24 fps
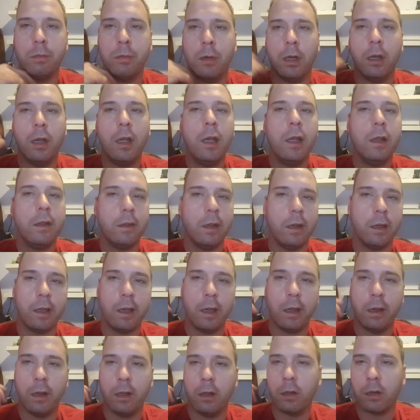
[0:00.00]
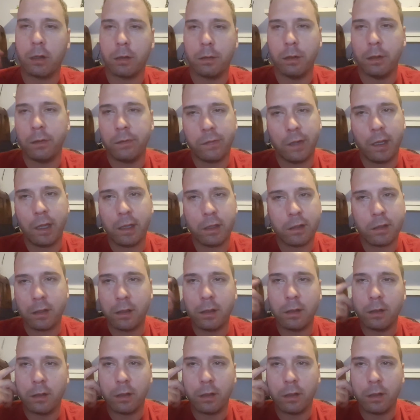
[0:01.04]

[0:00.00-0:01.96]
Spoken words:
But then again, they look at my face and they'll